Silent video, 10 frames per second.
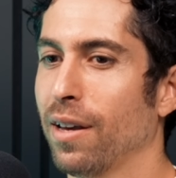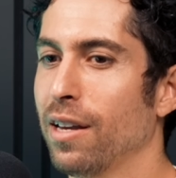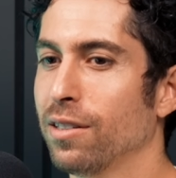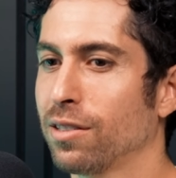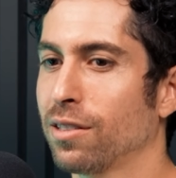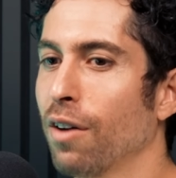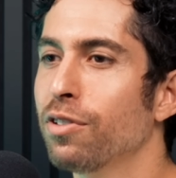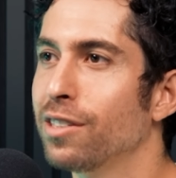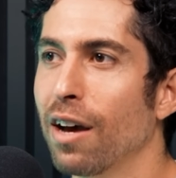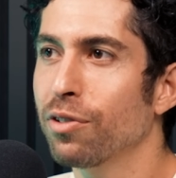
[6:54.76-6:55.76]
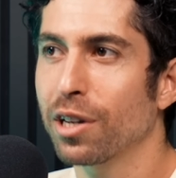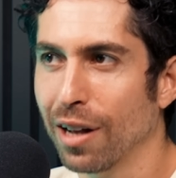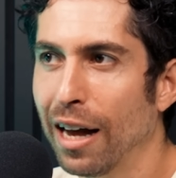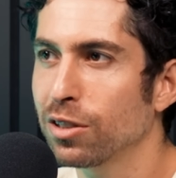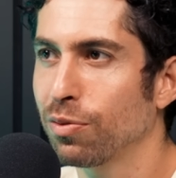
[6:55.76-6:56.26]
His stuff is definitely
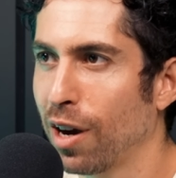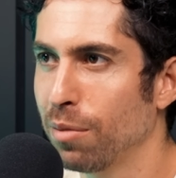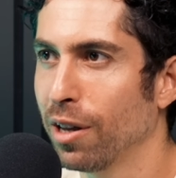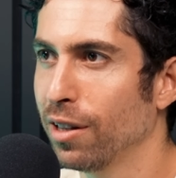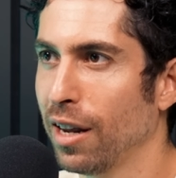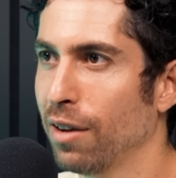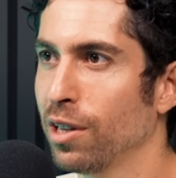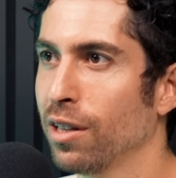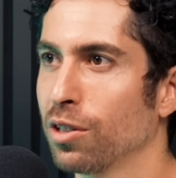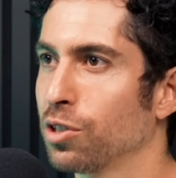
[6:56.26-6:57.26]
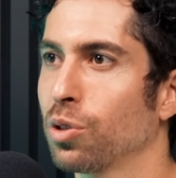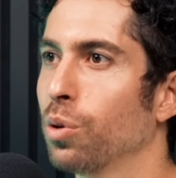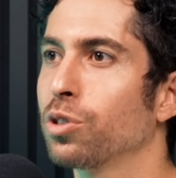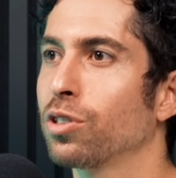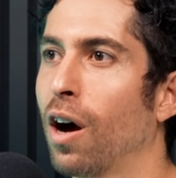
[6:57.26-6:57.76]
classified by the Navy. There's this
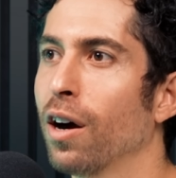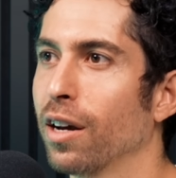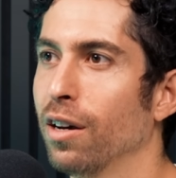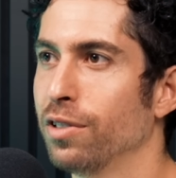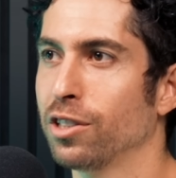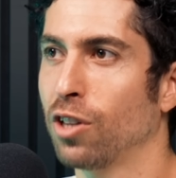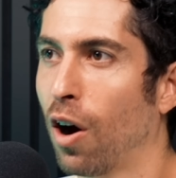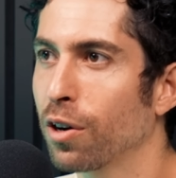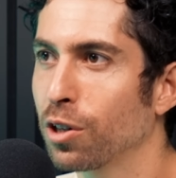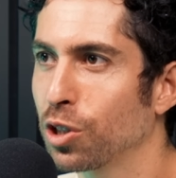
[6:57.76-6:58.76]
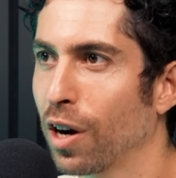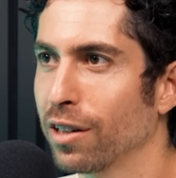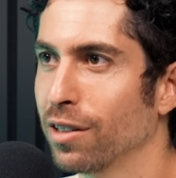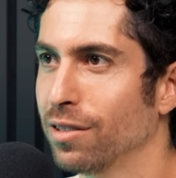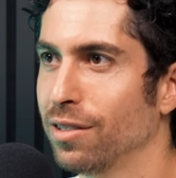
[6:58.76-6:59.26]
whole saga of his daughter trying
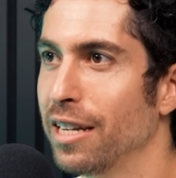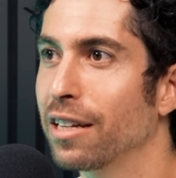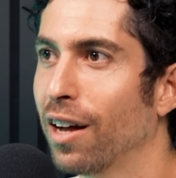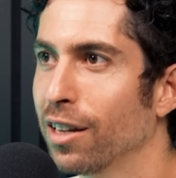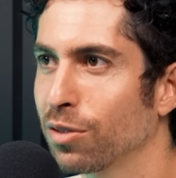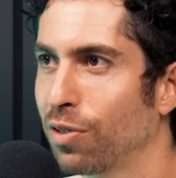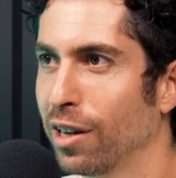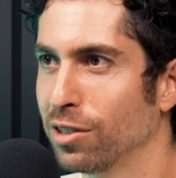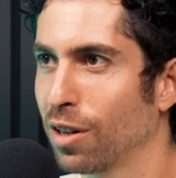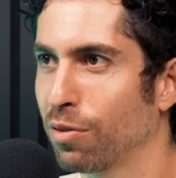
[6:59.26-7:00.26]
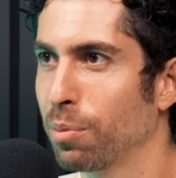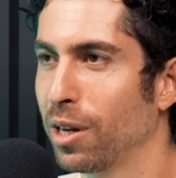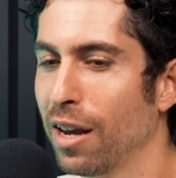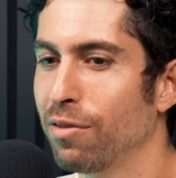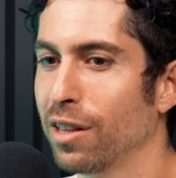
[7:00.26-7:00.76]
to declassify his stuff from the
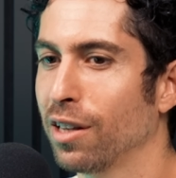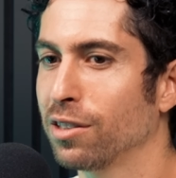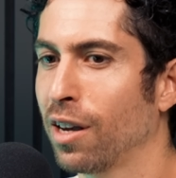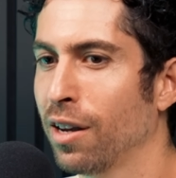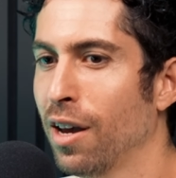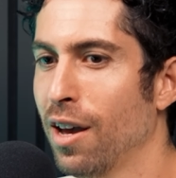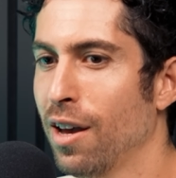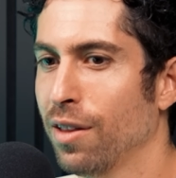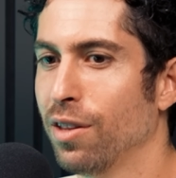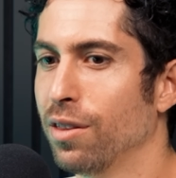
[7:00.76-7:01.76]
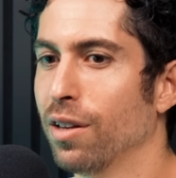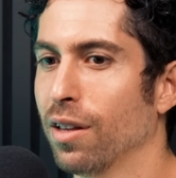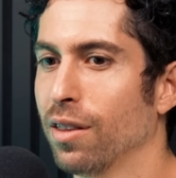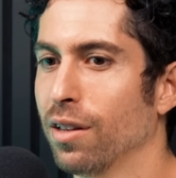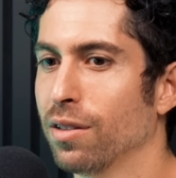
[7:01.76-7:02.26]
Navy, and they say that
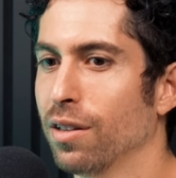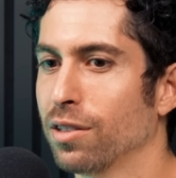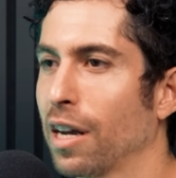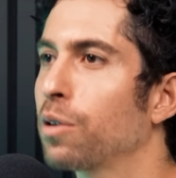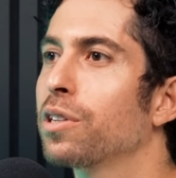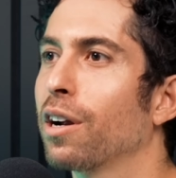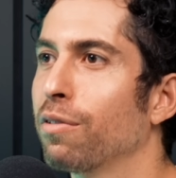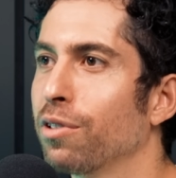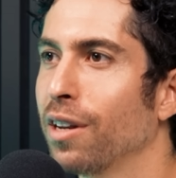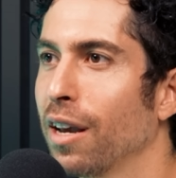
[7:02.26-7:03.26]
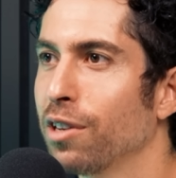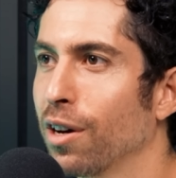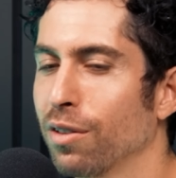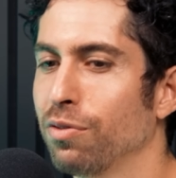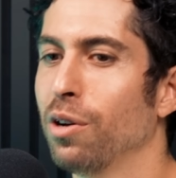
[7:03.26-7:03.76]
the secretary Navy
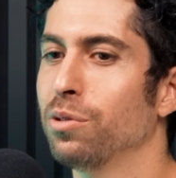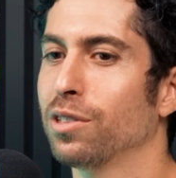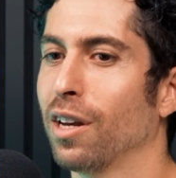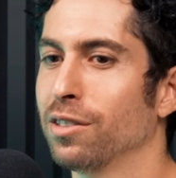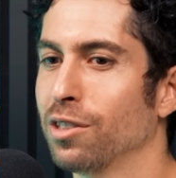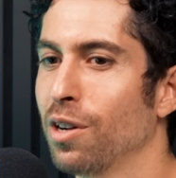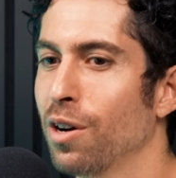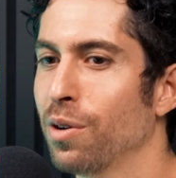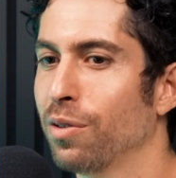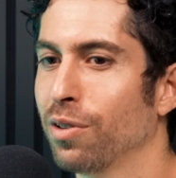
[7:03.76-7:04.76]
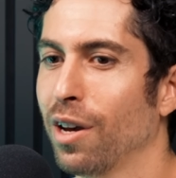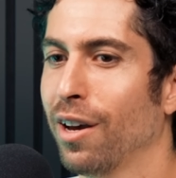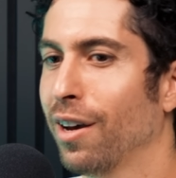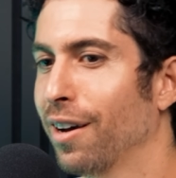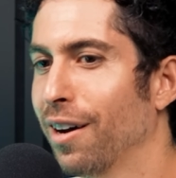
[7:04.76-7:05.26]
on the phone says, you know, if
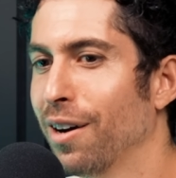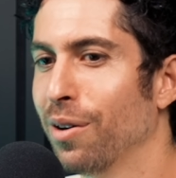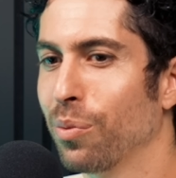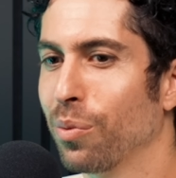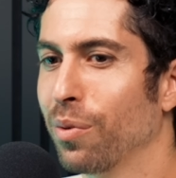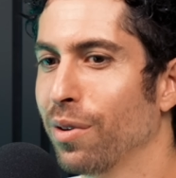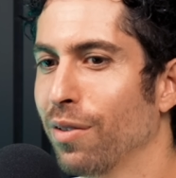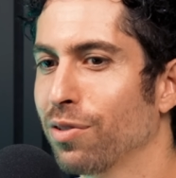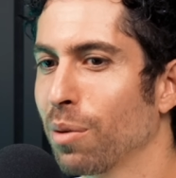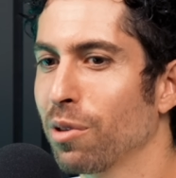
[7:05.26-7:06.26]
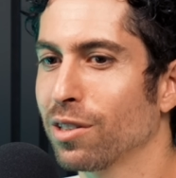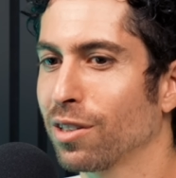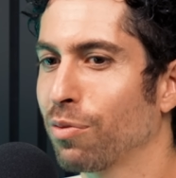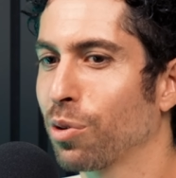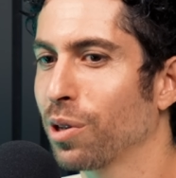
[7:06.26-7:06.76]
some of this
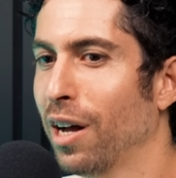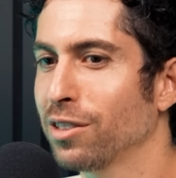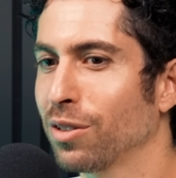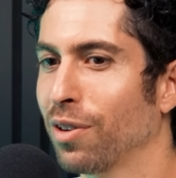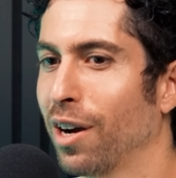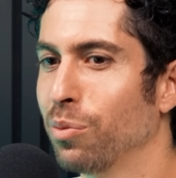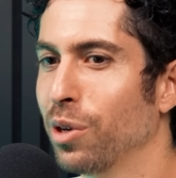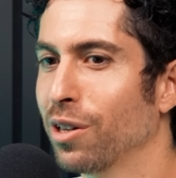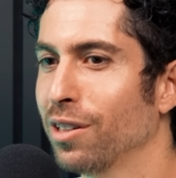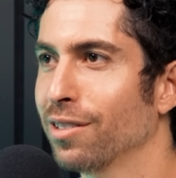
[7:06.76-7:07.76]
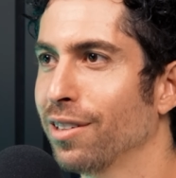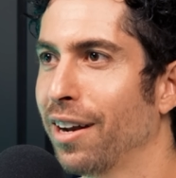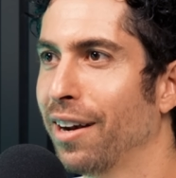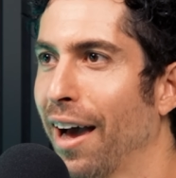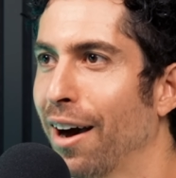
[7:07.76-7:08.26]
stuff were classified, we couldn't
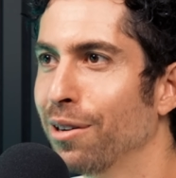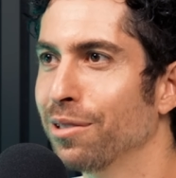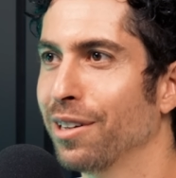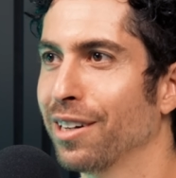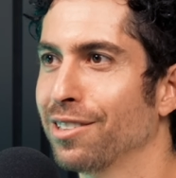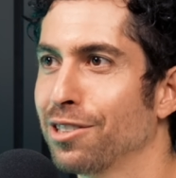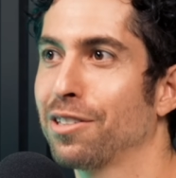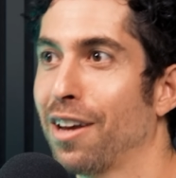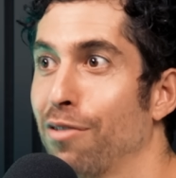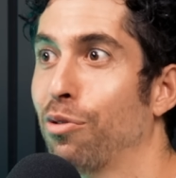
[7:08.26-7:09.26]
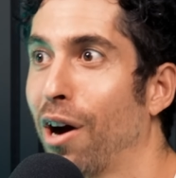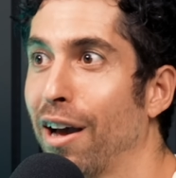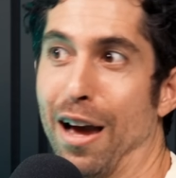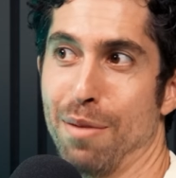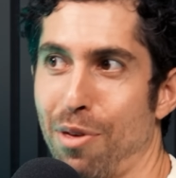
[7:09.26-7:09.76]
let it out. Like, just FYI,
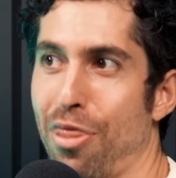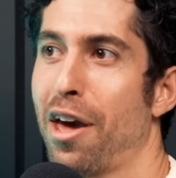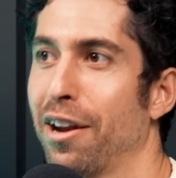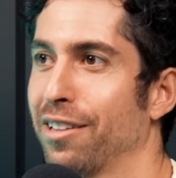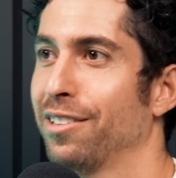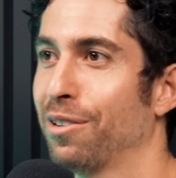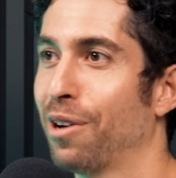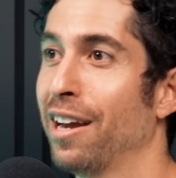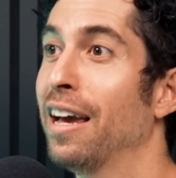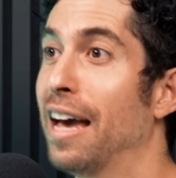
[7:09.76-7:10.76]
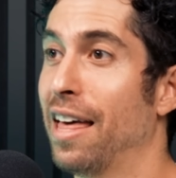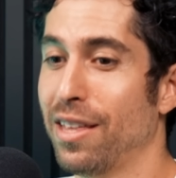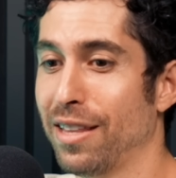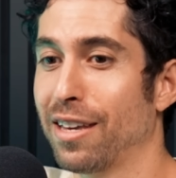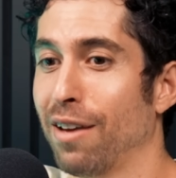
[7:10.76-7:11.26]
hypothetically, right? Mm. And
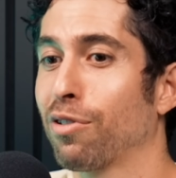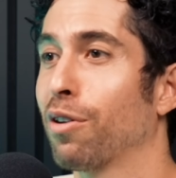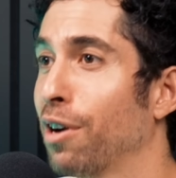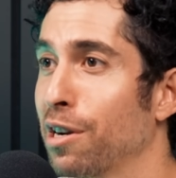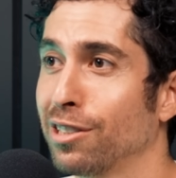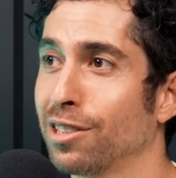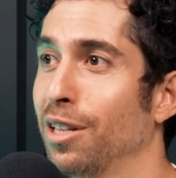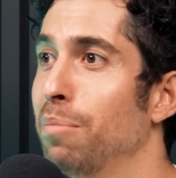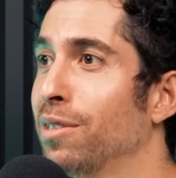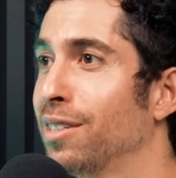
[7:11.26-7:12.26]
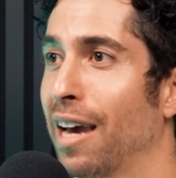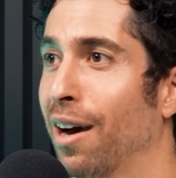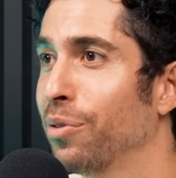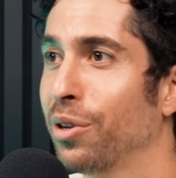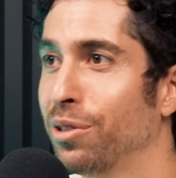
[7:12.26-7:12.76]
then they give her a very slimmed
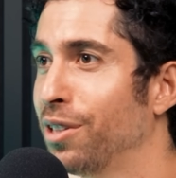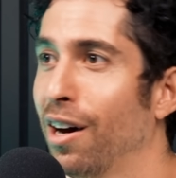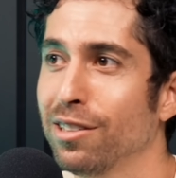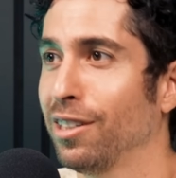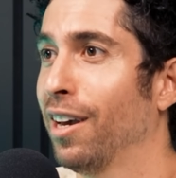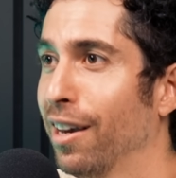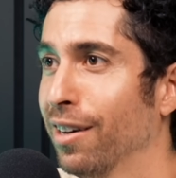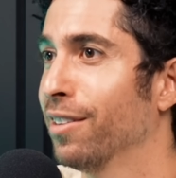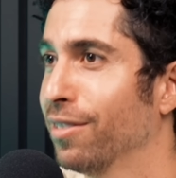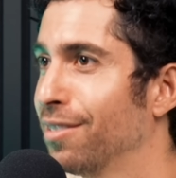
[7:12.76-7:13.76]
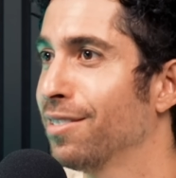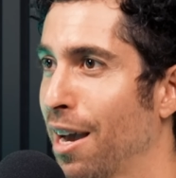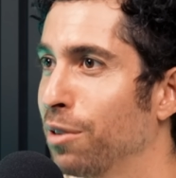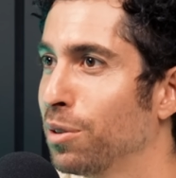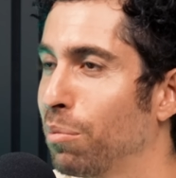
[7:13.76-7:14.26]
down little dossier on
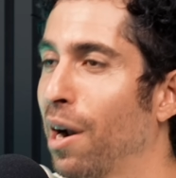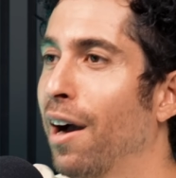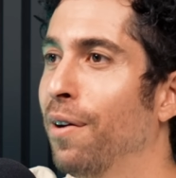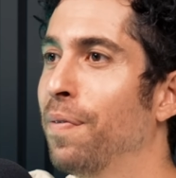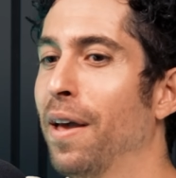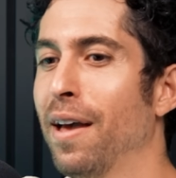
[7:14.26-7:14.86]
Townsend Brown.